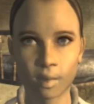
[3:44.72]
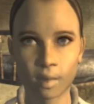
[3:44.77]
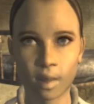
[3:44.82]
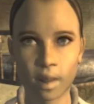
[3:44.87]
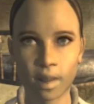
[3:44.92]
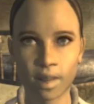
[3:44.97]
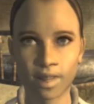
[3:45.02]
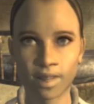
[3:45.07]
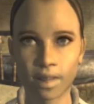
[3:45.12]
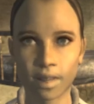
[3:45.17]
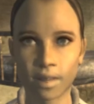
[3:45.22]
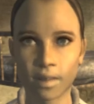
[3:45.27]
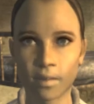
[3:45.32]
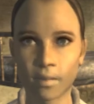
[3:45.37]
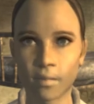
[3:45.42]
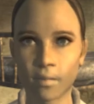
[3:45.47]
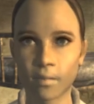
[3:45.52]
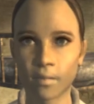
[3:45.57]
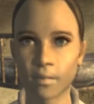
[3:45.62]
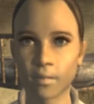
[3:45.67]
Rex?
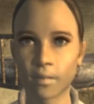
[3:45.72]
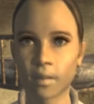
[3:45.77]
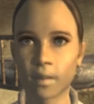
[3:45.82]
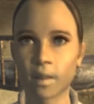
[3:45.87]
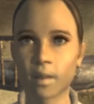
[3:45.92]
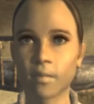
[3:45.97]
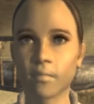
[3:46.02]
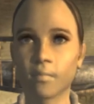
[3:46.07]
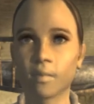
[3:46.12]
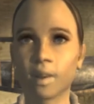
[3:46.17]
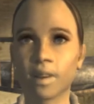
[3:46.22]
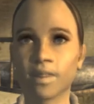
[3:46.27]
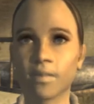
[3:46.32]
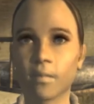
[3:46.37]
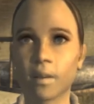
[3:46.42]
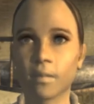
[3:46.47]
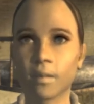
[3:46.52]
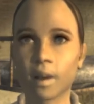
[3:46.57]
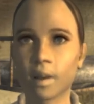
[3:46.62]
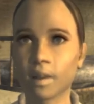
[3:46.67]
It breaks
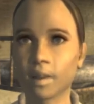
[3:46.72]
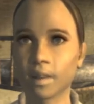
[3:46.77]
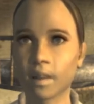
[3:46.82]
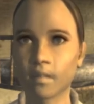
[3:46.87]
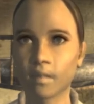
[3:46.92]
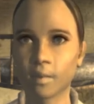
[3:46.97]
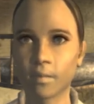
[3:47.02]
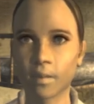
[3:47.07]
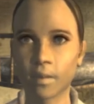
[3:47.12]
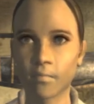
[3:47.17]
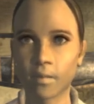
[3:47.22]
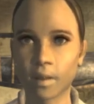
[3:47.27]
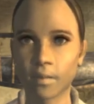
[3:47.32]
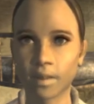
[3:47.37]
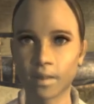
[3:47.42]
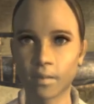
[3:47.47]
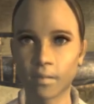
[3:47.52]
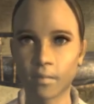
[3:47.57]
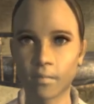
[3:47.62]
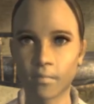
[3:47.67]
my heart every time I
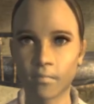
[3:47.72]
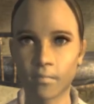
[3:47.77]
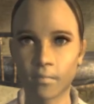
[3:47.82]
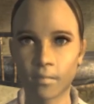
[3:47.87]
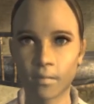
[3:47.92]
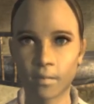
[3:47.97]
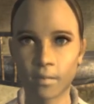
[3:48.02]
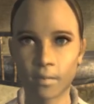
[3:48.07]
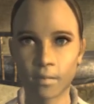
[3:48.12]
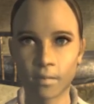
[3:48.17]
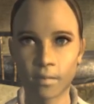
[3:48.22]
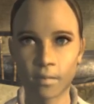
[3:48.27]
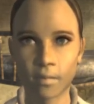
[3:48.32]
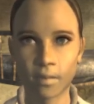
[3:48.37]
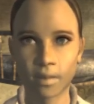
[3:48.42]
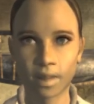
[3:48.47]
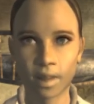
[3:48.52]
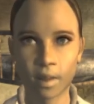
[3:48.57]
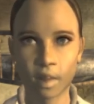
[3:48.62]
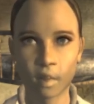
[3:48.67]
see him.
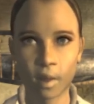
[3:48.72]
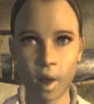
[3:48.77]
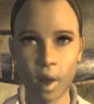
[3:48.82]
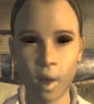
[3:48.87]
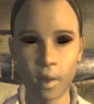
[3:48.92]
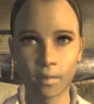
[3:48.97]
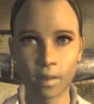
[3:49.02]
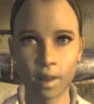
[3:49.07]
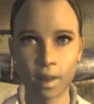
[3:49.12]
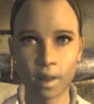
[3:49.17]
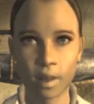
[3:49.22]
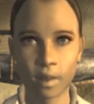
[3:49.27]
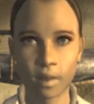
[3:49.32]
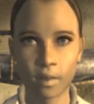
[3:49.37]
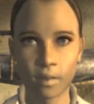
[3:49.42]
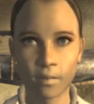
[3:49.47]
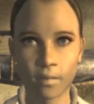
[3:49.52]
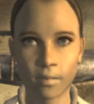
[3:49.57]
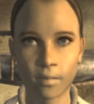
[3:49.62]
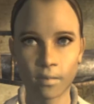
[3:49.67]
He's such a good
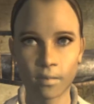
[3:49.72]
dog.